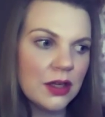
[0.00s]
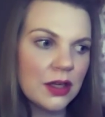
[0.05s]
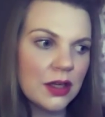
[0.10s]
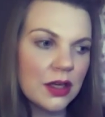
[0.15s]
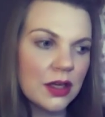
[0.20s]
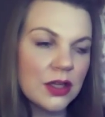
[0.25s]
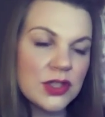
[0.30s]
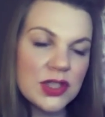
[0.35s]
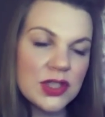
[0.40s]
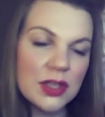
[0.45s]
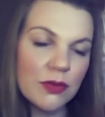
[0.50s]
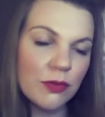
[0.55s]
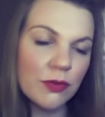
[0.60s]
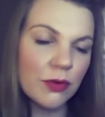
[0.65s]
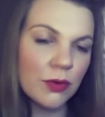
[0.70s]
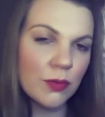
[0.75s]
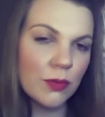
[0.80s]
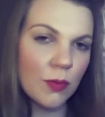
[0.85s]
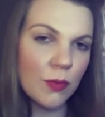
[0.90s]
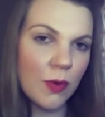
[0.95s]
a
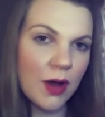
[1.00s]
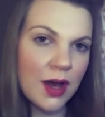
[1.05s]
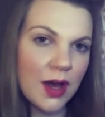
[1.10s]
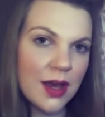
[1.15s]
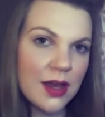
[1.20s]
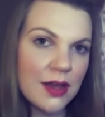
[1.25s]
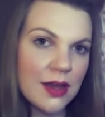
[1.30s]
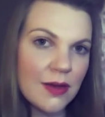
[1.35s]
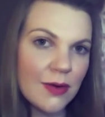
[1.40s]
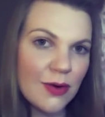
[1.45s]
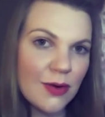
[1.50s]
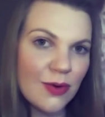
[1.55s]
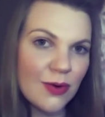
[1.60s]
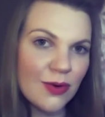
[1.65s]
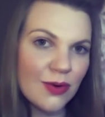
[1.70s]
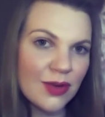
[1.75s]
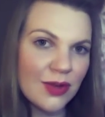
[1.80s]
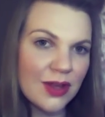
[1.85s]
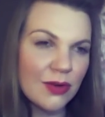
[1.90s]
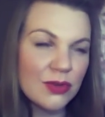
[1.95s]
different way,
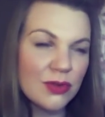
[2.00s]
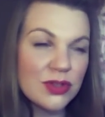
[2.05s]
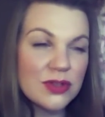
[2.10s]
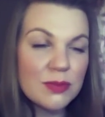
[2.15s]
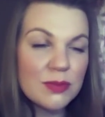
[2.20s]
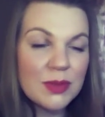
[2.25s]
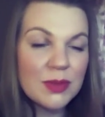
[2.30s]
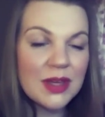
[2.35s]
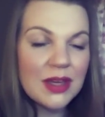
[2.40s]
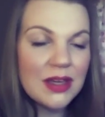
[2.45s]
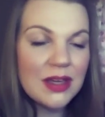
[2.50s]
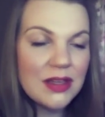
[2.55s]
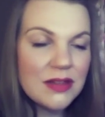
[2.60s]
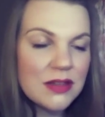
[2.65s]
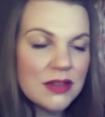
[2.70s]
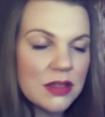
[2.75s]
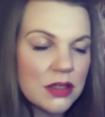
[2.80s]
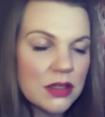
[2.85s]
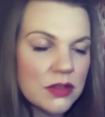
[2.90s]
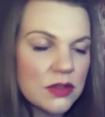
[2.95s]
or it would just be
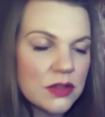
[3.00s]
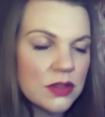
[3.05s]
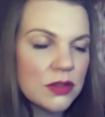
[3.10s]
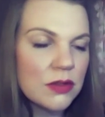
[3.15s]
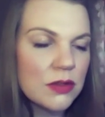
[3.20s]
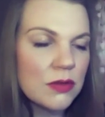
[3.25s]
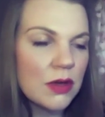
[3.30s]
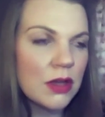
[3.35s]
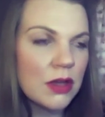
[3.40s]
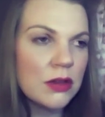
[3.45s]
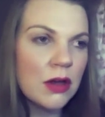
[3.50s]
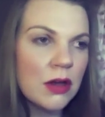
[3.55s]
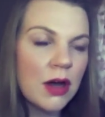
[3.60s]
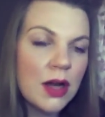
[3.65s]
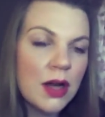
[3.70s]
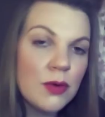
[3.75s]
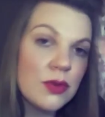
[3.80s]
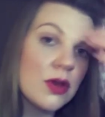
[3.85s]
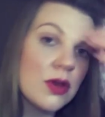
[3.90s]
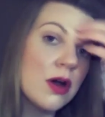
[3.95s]
easier to
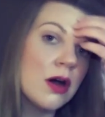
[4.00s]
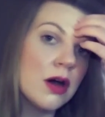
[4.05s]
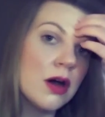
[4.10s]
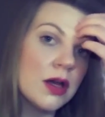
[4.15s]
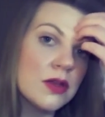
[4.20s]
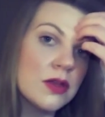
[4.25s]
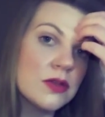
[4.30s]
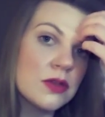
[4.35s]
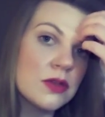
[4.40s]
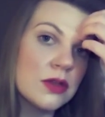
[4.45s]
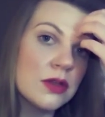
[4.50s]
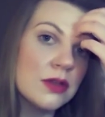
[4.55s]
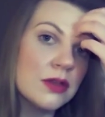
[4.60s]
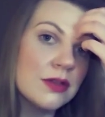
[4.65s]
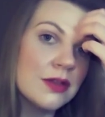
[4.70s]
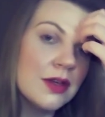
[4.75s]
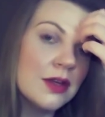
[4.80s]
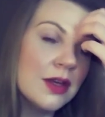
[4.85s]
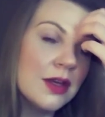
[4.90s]
align with our highest good